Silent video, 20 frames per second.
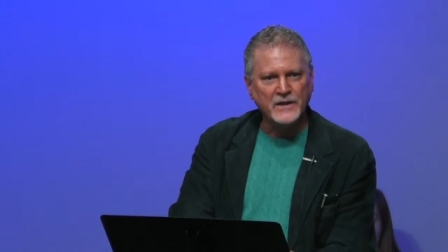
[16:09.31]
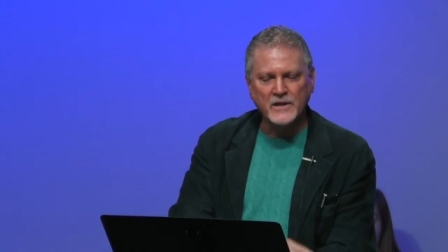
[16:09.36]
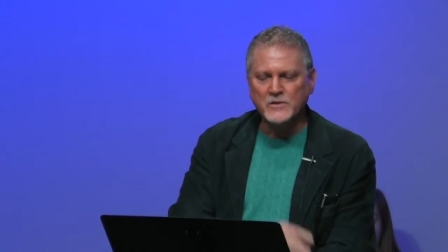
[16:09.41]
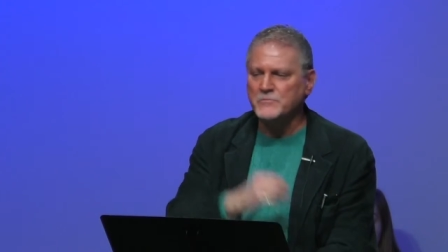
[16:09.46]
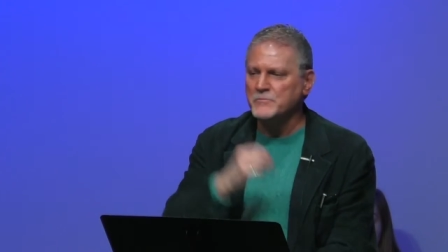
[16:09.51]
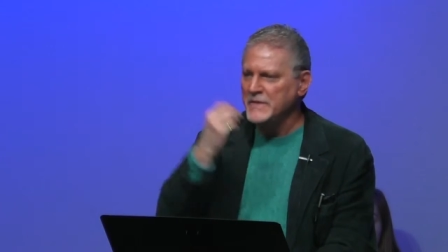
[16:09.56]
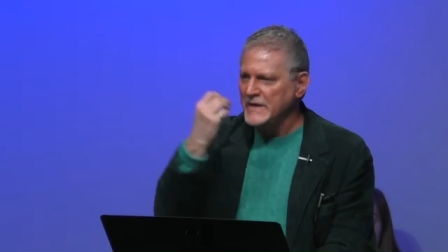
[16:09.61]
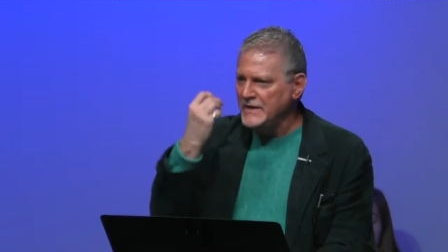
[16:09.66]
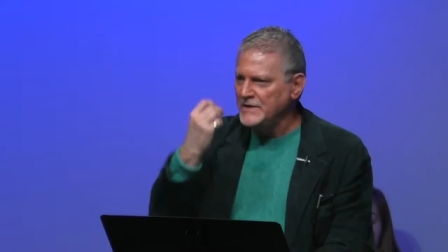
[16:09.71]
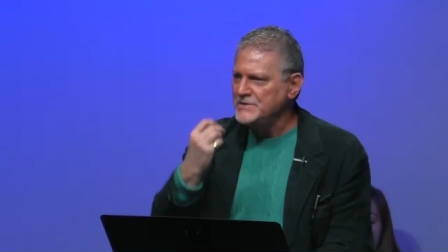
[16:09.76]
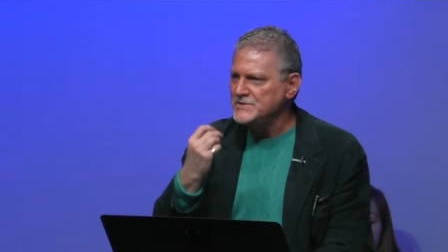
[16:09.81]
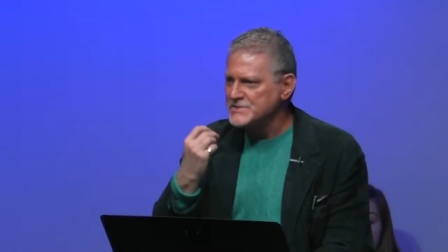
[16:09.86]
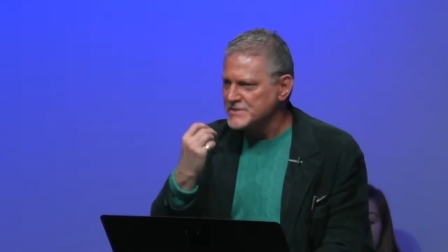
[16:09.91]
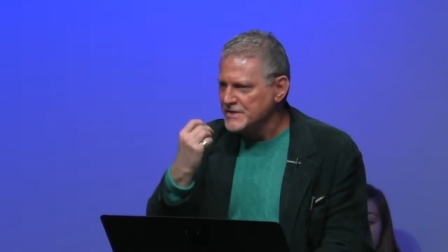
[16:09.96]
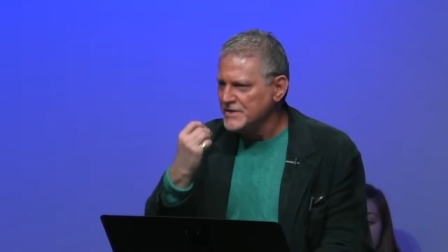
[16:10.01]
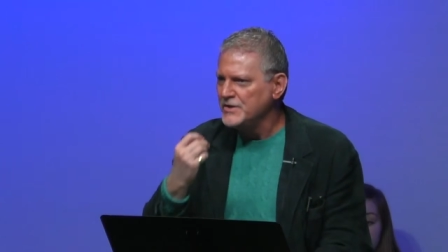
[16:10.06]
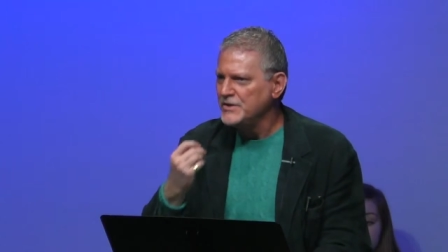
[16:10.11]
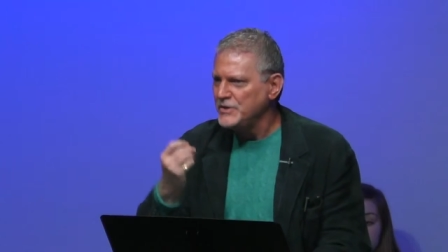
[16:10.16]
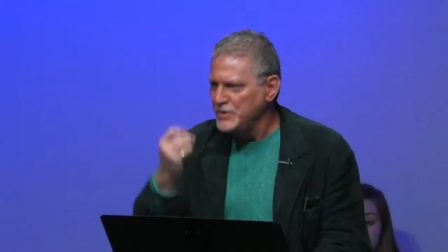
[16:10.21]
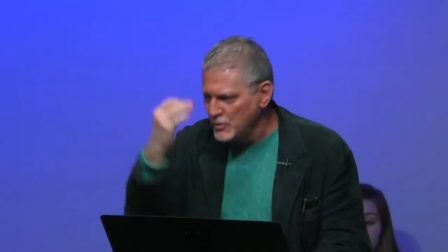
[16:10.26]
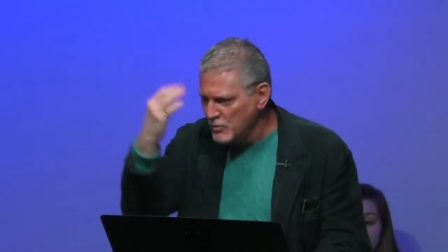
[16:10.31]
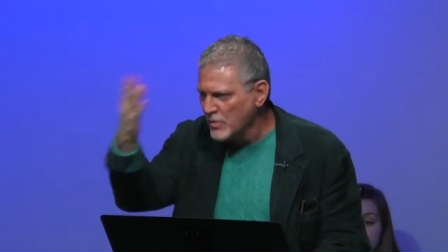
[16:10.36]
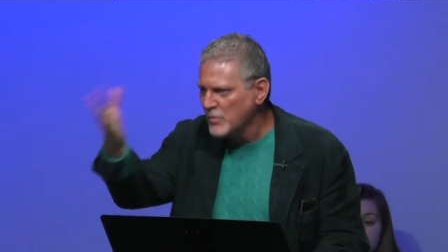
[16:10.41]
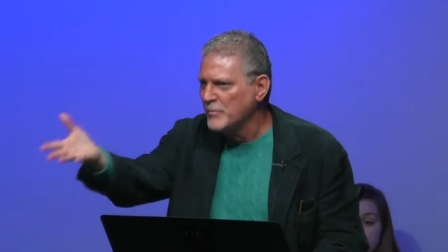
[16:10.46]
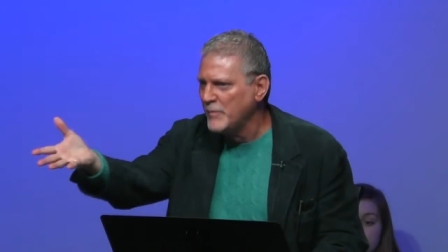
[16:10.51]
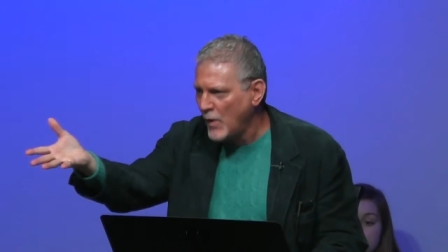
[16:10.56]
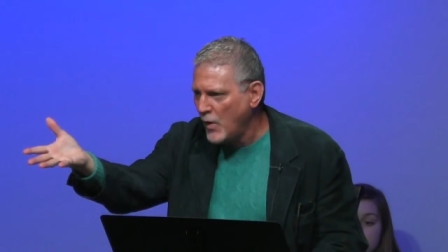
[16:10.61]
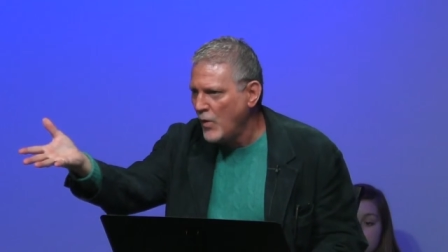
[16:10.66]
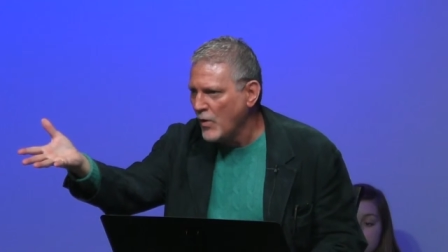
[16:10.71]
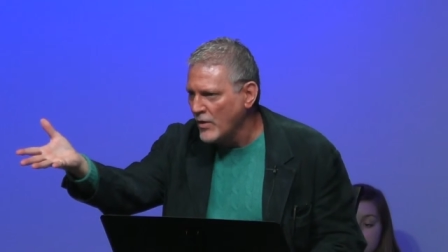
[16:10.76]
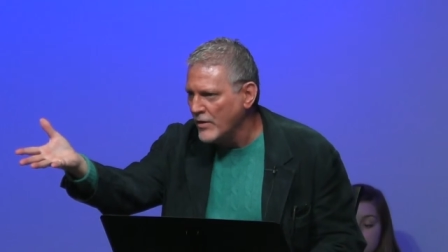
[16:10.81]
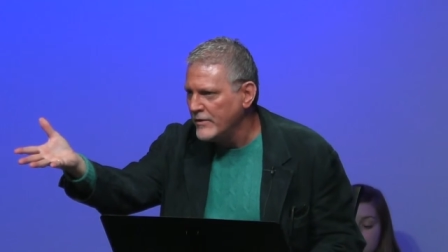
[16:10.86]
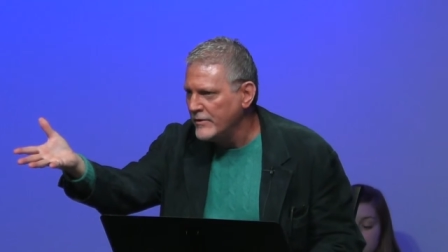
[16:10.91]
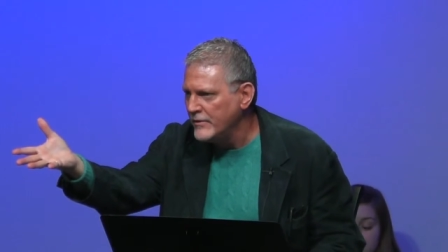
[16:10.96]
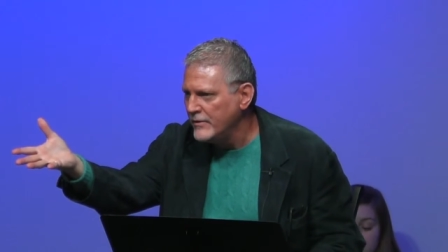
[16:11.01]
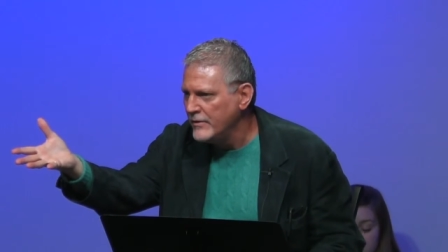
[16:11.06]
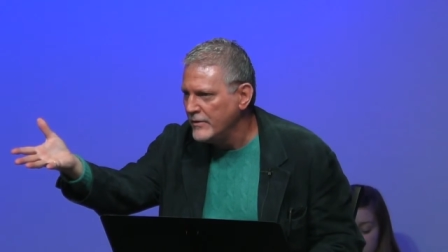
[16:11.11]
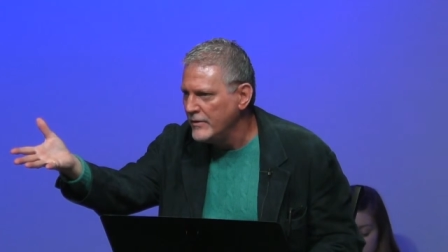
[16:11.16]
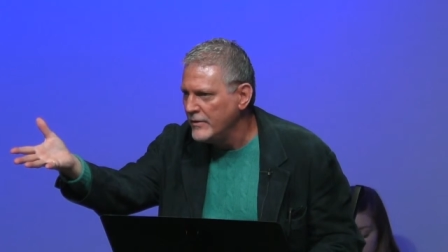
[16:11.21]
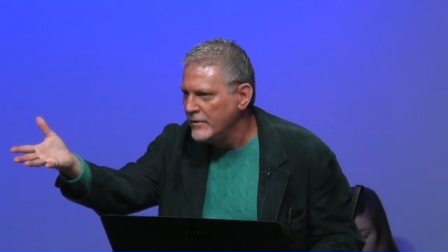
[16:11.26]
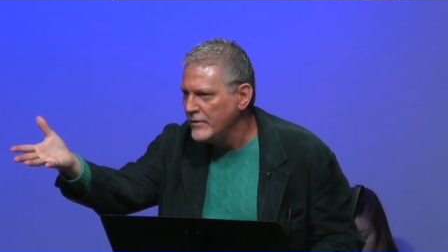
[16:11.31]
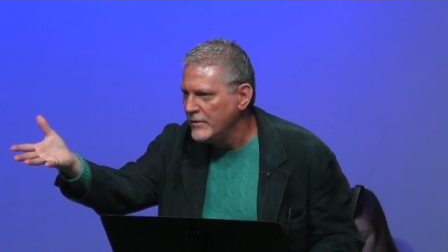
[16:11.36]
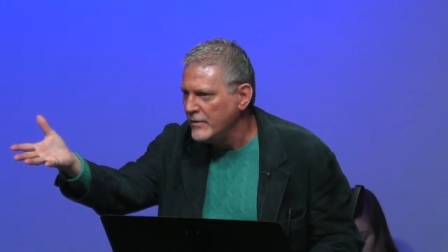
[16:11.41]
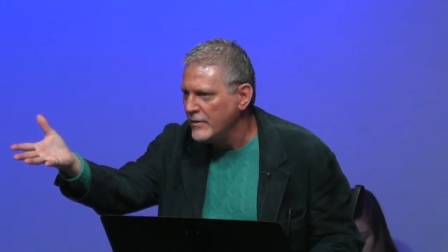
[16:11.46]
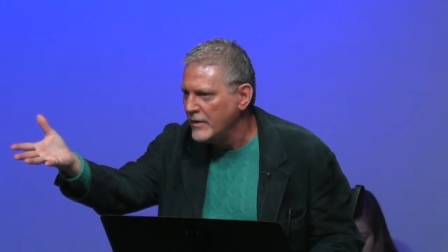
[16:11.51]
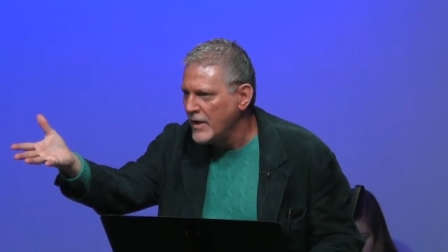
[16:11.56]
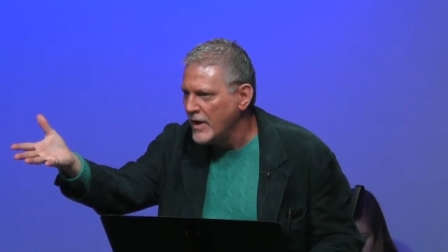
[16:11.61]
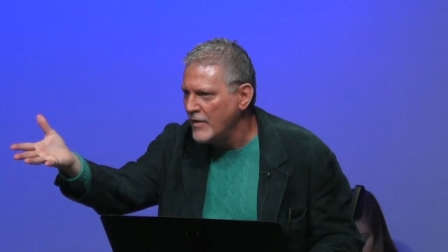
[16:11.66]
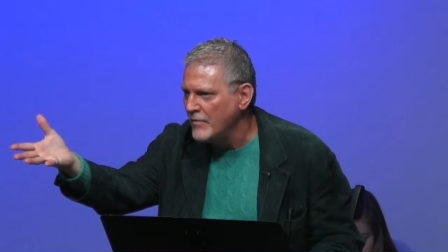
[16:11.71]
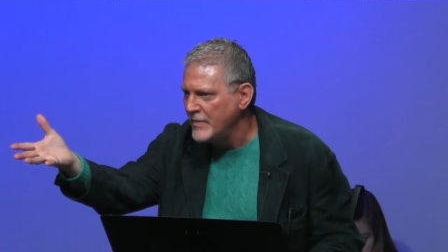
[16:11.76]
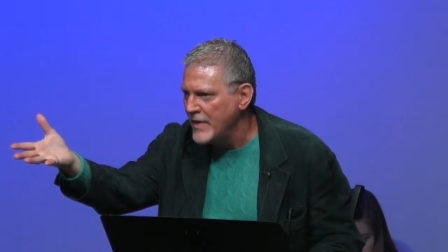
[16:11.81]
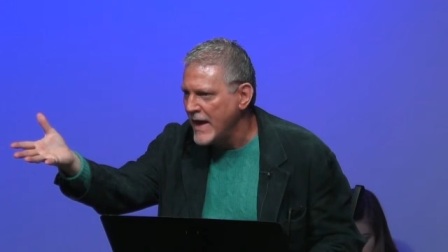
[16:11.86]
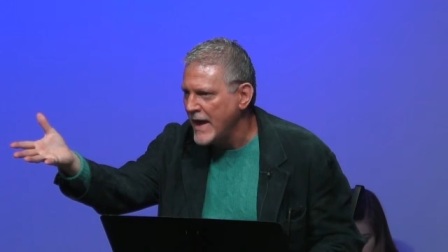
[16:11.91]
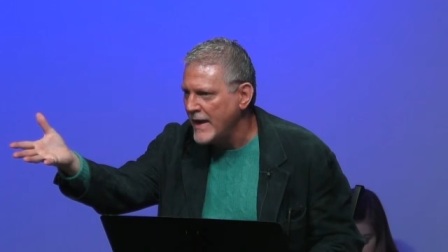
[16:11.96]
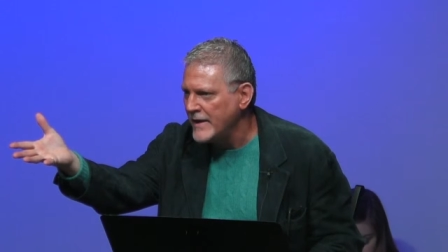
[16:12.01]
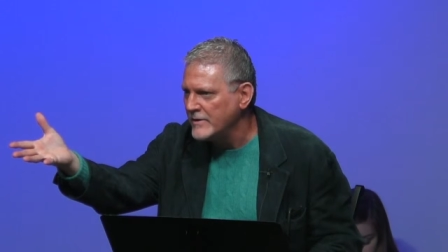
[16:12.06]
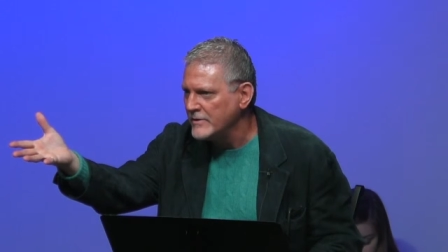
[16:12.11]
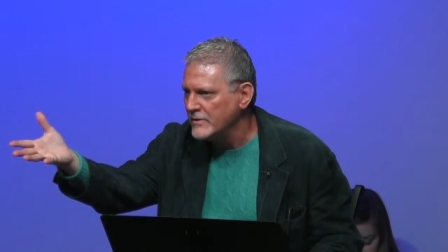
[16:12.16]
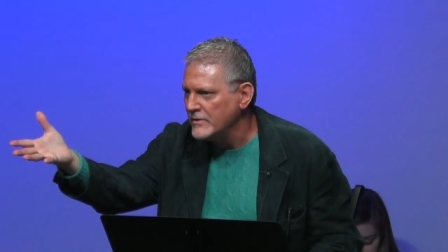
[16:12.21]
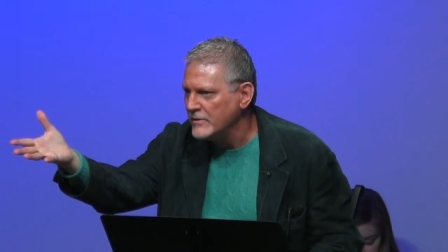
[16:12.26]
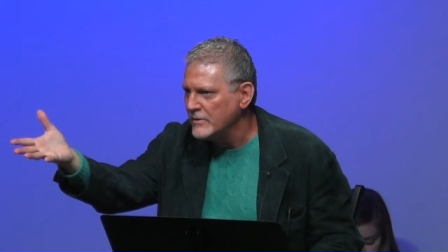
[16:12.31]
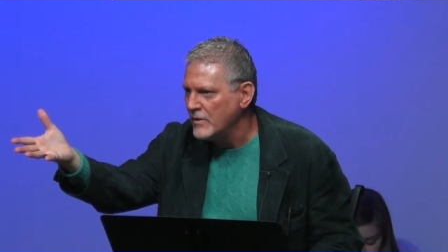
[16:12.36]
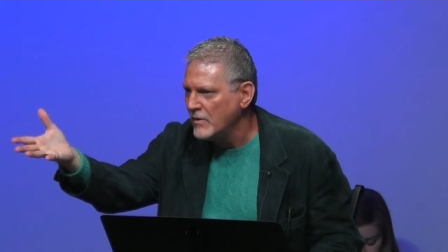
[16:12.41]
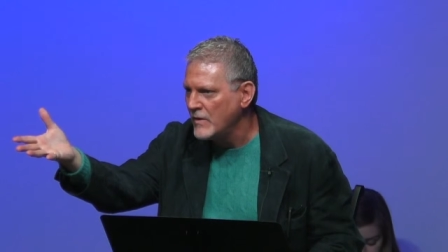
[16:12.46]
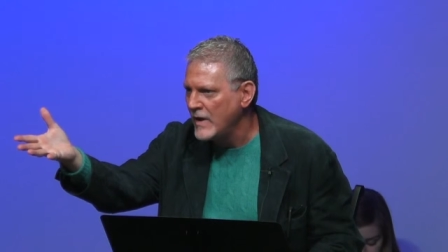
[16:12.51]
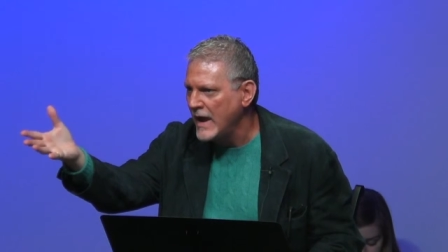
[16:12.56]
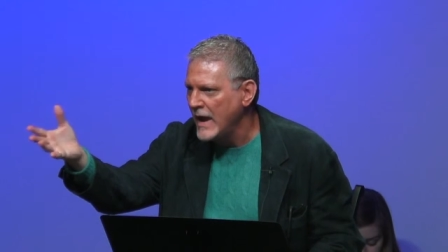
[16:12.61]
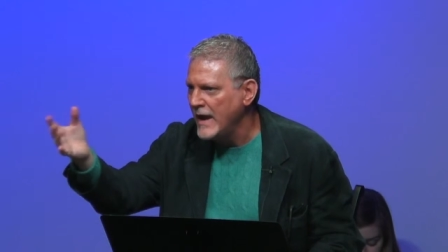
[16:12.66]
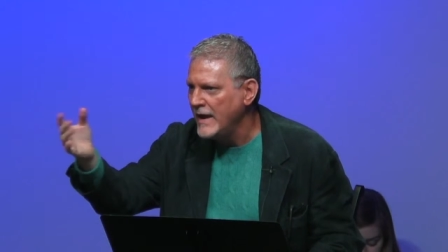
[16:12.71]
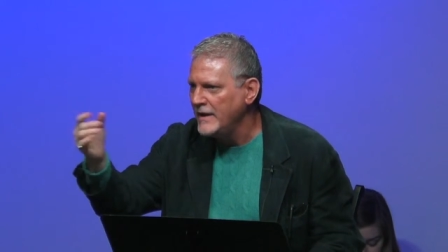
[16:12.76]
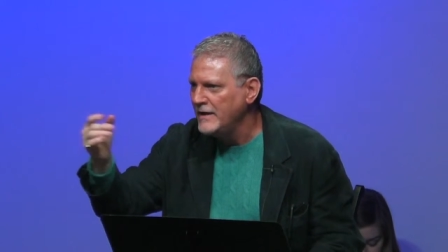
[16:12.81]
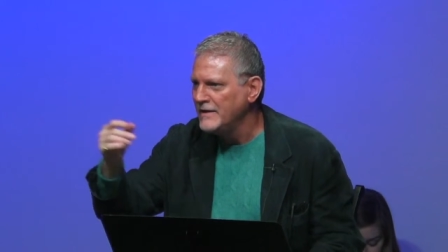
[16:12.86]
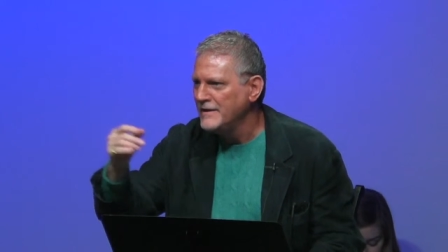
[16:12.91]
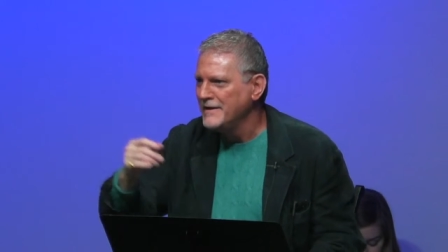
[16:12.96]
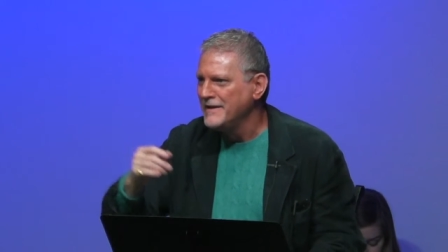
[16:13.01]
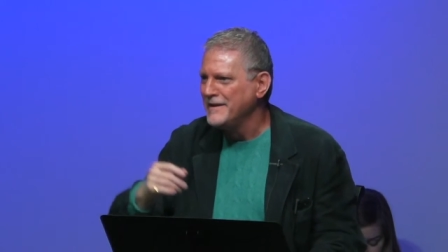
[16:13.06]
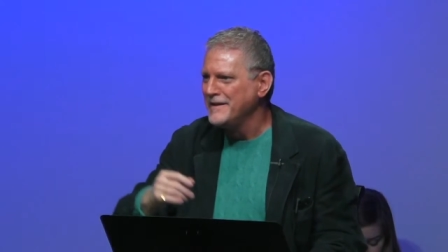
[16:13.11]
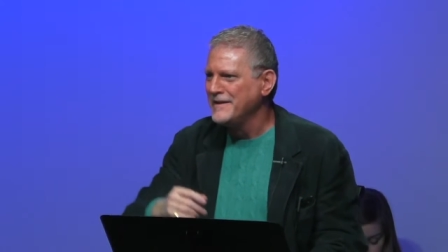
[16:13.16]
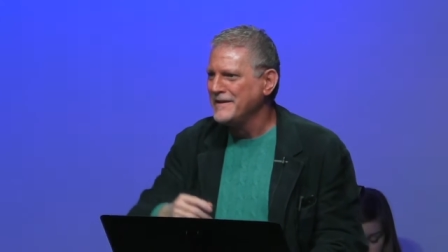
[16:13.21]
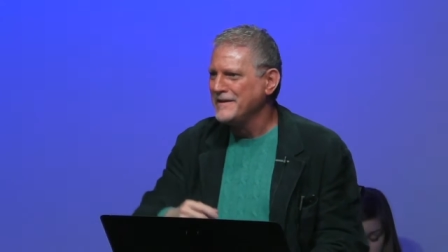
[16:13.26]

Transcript: It means you were born of that, okay?